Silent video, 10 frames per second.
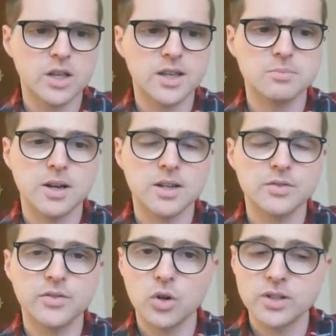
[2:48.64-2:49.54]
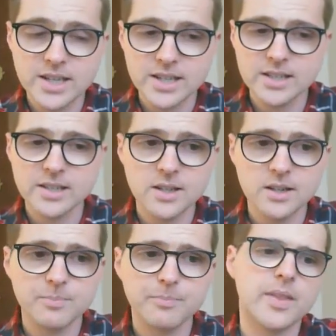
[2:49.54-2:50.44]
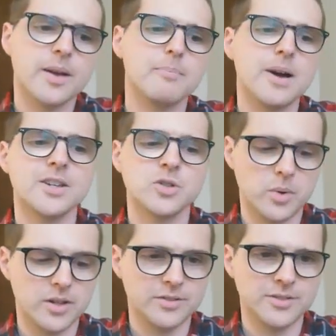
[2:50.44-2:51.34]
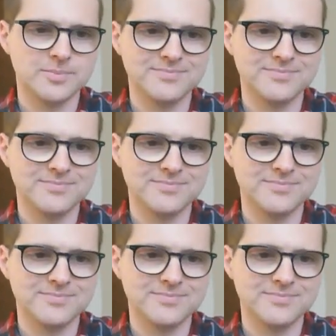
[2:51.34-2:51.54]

is minus 14t minus 12.